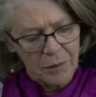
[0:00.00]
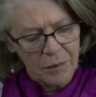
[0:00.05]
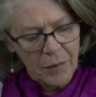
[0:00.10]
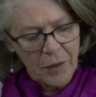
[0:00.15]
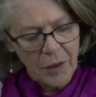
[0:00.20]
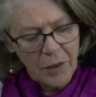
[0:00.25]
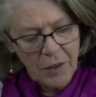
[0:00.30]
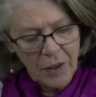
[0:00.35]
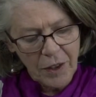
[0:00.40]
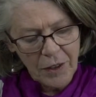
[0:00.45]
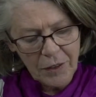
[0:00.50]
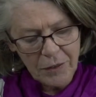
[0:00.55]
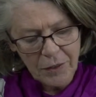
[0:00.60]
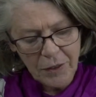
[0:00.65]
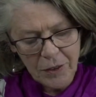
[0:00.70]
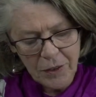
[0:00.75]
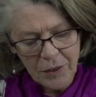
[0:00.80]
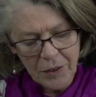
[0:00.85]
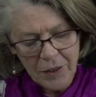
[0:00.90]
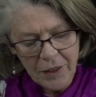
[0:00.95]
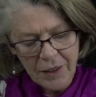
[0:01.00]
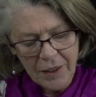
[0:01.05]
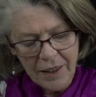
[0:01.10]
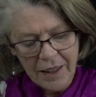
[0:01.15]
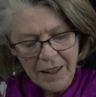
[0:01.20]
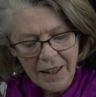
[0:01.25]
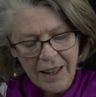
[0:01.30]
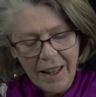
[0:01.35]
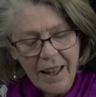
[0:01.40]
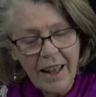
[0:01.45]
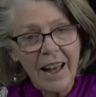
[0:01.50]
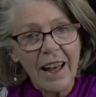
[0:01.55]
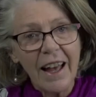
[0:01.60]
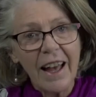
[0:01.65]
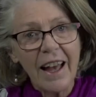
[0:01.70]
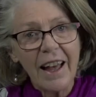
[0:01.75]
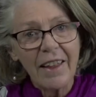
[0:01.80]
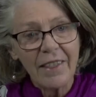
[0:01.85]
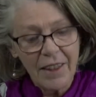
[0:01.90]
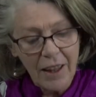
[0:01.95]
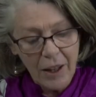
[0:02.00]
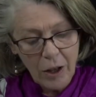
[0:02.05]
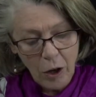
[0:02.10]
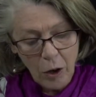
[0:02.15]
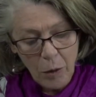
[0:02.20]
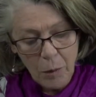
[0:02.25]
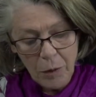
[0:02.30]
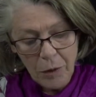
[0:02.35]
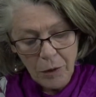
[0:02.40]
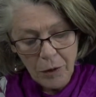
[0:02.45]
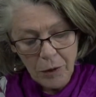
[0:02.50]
cried a voice, and they opened the